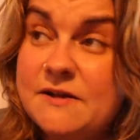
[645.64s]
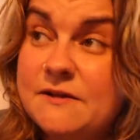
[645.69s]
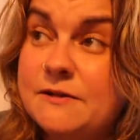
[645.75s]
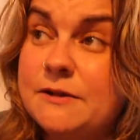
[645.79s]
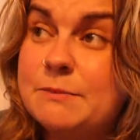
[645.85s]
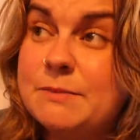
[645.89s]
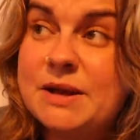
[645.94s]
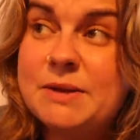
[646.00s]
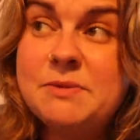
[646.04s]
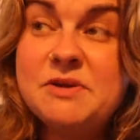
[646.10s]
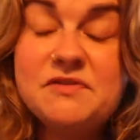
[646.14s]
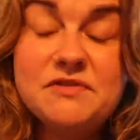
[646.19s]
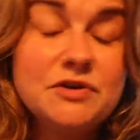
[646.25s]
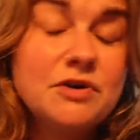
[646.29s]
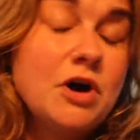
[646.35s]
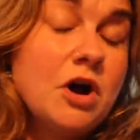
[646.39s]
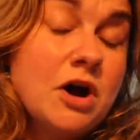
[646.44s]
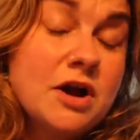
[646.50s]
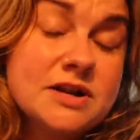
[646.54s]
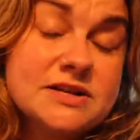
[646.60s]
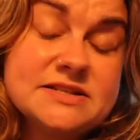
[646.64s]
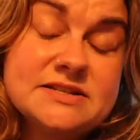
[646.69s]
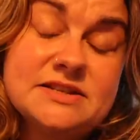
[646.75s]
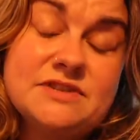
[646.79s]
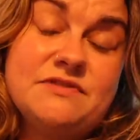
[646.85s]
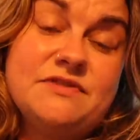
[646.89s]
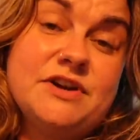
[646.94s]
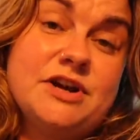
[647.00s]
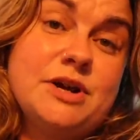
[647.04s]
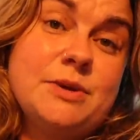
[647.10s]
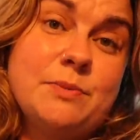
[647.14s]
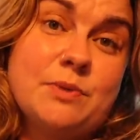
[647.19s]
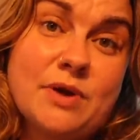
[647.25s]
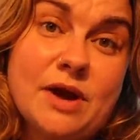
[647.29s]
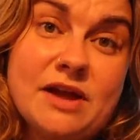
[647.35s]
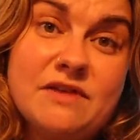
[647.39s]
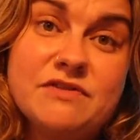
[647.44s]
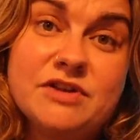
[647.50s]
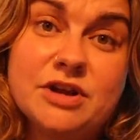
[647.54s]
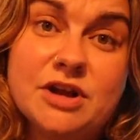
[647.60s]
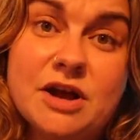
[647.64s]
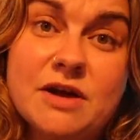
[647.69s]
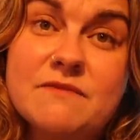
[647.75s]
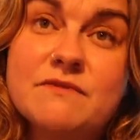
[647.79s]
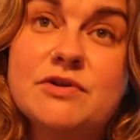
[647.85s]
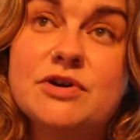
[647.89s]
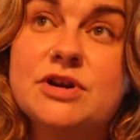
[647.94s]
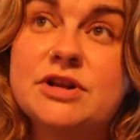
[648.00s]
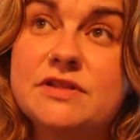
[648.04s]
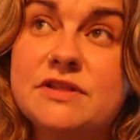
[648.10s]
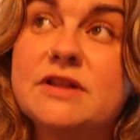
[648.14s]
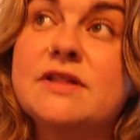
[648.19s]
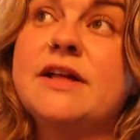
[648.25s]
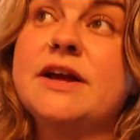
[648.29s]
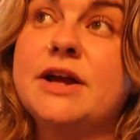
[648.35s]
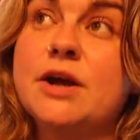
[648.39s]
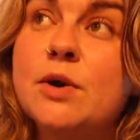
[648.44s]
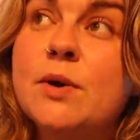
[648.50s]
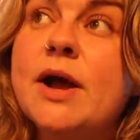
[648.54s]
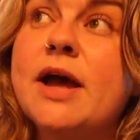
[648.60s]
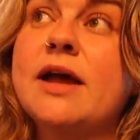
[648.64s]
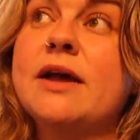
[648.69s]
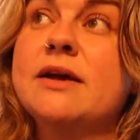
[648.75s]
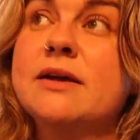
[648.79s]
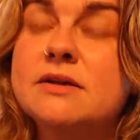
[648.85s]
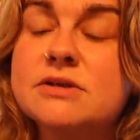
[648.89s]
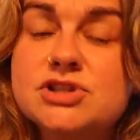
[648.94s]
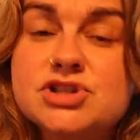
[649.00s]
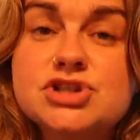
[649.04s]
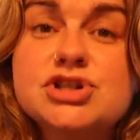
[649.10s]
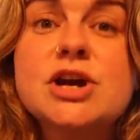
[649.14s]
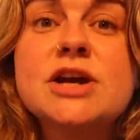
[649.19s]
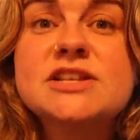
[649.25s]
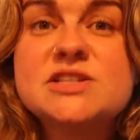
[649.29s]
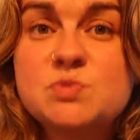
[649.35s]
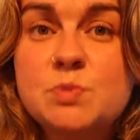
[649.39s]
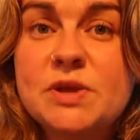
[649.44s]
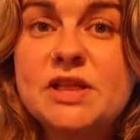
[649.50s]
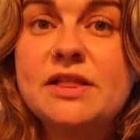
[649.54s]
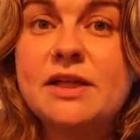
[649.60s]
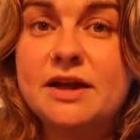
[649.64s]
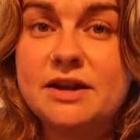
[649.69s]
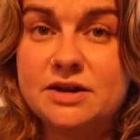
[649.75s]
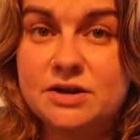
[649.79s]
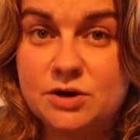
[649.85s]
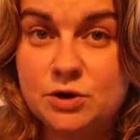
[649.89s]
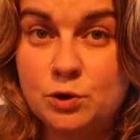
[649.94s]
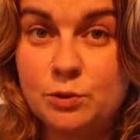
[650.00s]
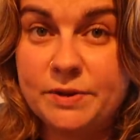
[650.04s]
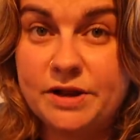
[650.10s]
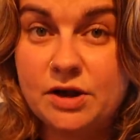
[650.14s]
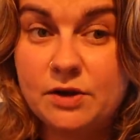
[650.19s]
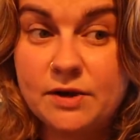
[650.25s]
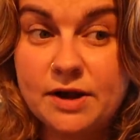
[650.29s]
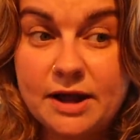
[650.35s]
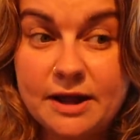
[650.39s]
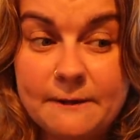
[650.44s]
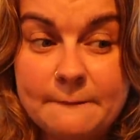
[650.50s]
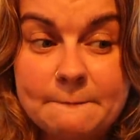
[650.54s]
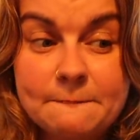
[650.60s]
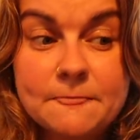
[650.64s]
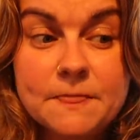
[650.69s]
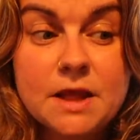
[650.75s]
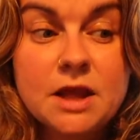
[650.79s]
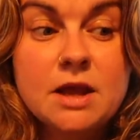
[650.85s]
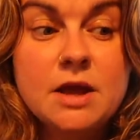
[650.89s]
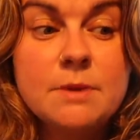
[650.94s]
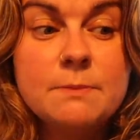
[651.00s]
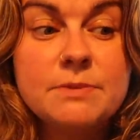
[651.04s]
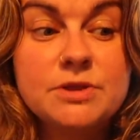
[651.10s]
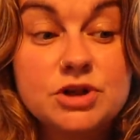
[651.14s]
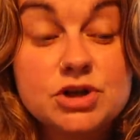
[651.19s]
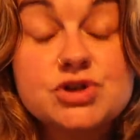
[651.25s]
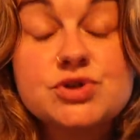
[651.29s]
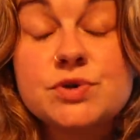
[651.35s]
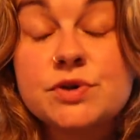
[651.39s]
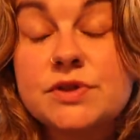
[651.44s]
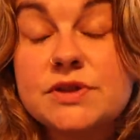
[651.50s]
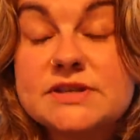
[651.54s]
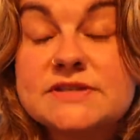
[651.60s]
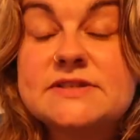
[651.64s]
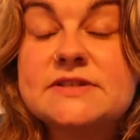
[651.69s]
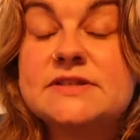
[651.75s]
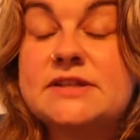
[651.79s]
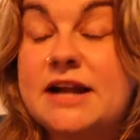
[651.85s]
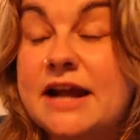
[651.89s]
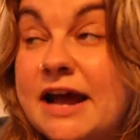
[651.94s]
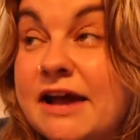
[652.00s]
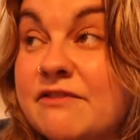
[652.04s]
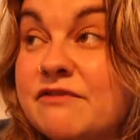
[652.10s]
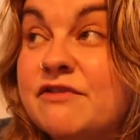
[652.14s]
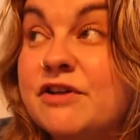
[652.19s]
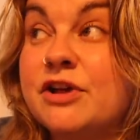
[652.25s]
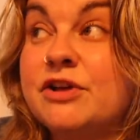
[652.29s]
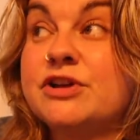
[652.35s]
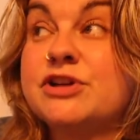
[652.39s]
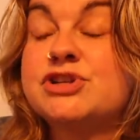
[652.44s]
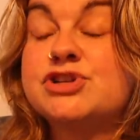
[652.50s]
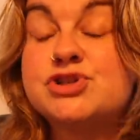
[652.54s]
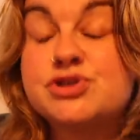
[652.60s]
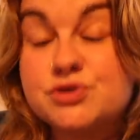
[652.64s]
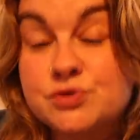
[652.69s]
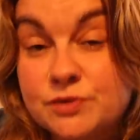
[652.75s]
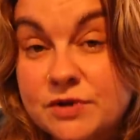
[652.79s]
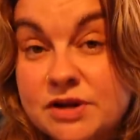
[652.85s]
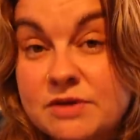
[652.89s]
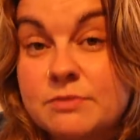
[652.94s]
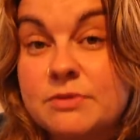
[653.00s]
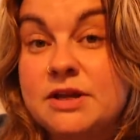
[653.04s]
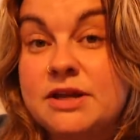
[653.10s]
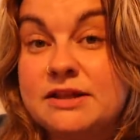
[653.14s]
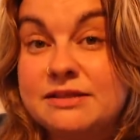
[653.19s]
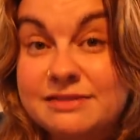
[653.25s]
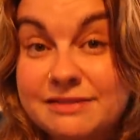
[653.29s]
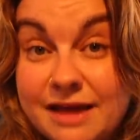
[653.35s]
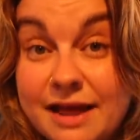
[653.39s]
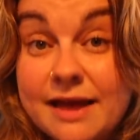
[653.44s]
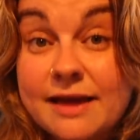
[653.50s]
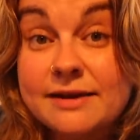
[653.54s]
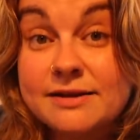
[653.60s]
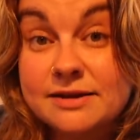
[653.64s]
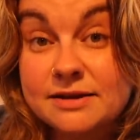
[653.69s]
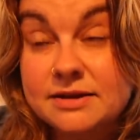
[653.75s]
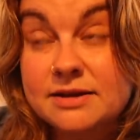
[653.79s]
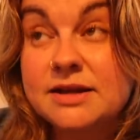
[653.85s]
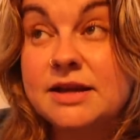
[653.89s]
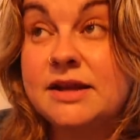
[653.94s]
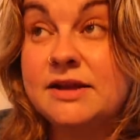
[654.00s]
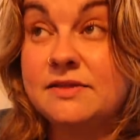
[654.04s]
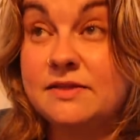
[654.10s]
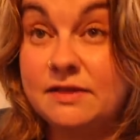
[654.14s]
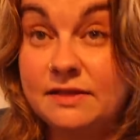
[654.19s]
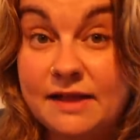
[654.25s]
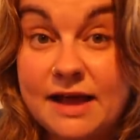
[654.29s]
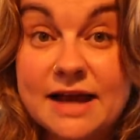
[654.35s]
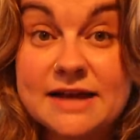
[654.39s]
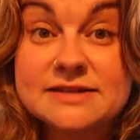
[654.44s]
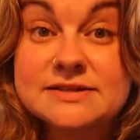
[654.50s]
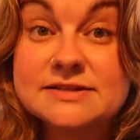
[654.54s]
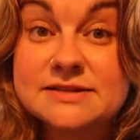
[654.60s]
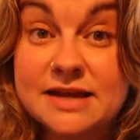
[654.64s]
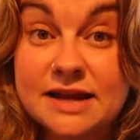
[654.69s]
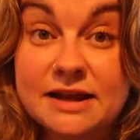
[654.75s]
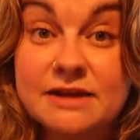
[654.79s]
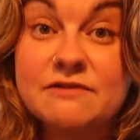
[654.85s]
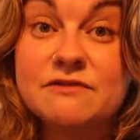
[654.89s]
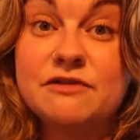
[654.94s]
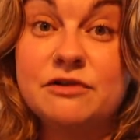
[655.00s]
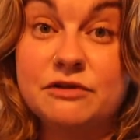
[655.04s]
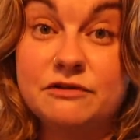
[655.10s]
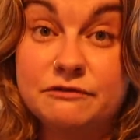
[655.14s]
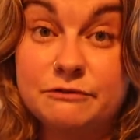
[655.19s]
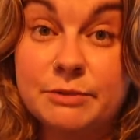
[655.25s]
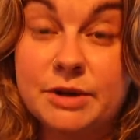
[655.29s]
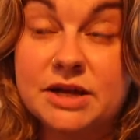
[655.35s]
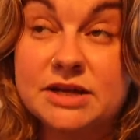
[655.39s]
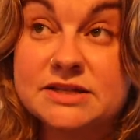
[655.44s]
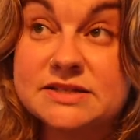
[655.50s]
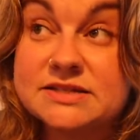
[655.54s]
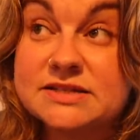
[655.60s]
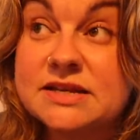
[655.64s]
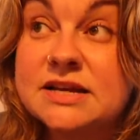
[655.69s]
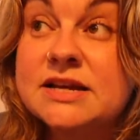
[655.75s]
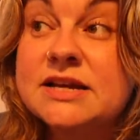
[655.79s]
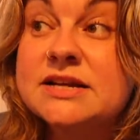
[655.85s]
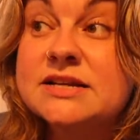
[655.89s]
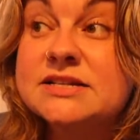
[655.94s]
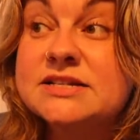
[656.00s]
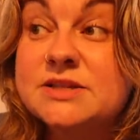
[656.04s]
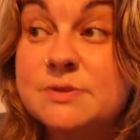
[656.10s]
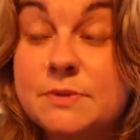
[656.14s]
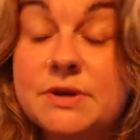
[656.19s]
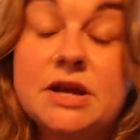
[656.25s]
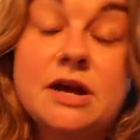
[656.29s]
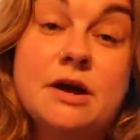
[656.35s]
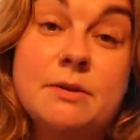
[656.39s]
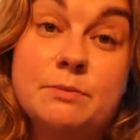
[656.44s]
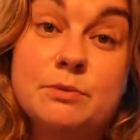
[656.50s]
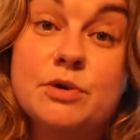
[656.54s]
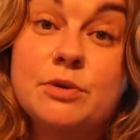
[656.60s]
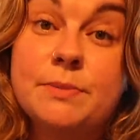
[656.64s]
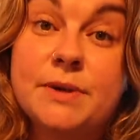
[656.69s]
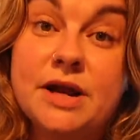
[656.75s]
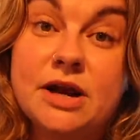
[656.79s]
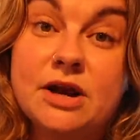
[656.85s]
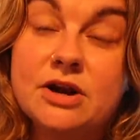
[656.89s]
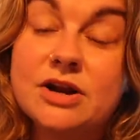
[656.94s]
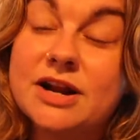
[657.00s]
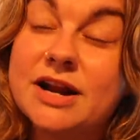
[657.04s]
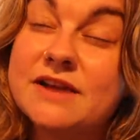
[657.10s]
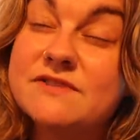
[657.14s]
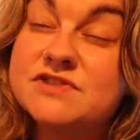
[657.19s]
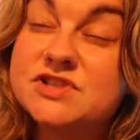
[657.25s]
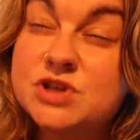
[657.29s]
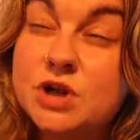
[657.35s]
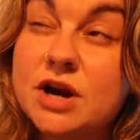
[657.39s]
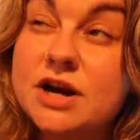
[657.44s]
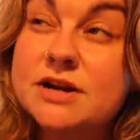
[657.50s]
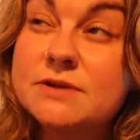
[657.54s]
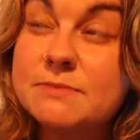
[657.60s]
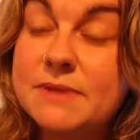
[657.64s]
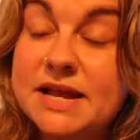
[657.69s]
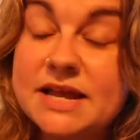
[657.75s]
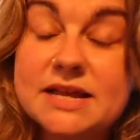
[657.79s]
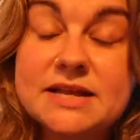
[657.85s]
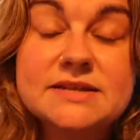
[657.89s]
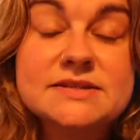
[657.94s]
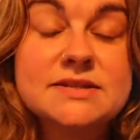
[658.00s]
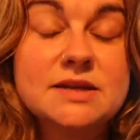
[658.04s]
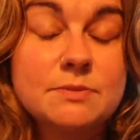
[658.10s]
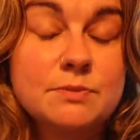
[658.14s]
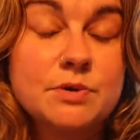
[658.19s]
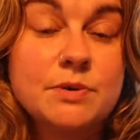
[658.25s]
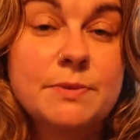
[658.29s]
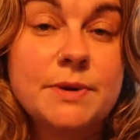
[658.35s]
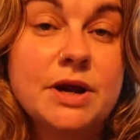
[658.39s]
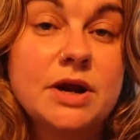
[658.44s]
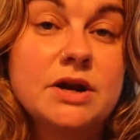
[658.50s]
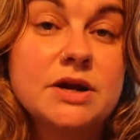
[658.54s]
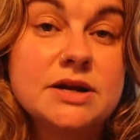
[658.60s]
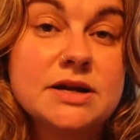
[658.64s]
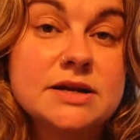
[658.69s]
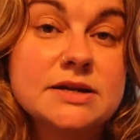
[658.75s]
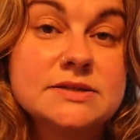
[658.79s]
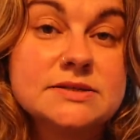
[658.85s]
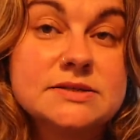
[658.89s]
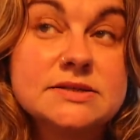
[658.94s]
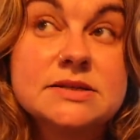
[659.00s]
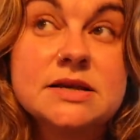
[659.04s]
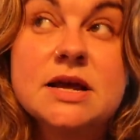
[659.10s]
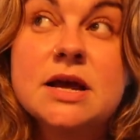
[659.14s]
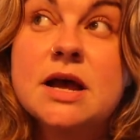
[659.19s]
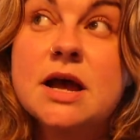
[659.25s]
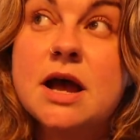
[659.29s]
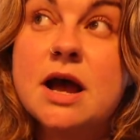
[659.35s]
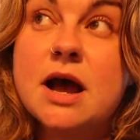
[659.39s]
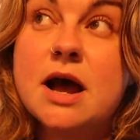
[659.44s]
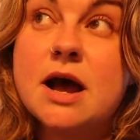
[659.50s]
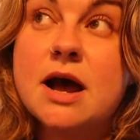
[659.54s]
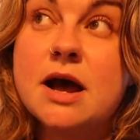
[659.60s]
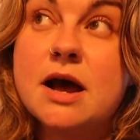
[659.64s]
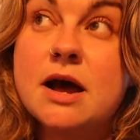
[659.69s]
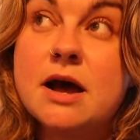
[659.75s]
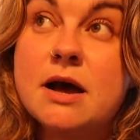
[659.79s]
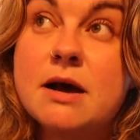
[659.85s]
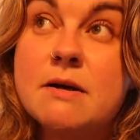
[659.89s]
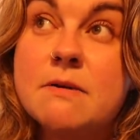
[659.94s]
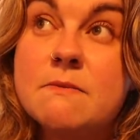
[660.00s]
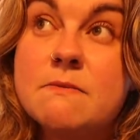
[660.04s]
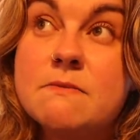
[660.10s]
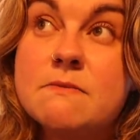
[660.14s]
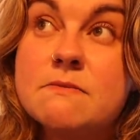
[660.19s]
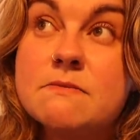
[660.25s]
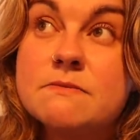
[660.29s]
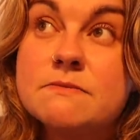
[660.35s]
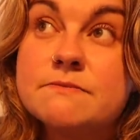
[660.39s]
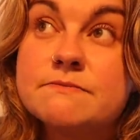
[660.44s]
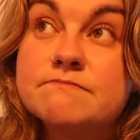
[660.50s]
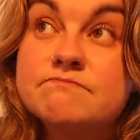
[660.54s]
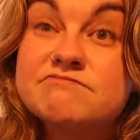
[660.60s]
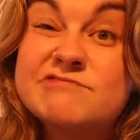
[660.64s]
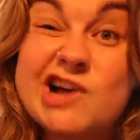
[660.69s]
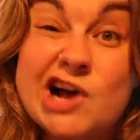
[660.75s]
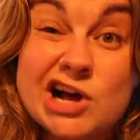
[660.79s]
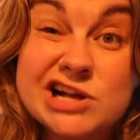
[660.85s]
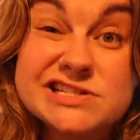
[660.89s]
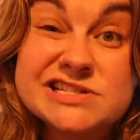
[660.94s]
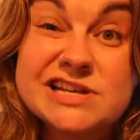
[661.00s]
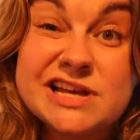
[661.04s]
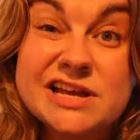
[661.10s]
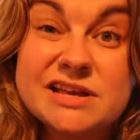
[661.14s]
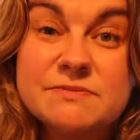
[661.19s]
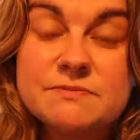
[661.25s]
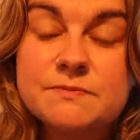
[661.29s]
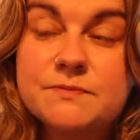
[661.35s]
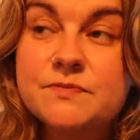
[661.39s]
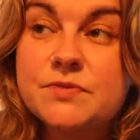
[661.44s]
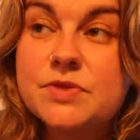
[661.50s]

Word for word: that made me feel honestly very brave and comfortable that like, okay, just be led and it'll be okay. But the truth is, is that I have felt extremely led in the last handful of months to become prepared. And I've started making some preparedness um, content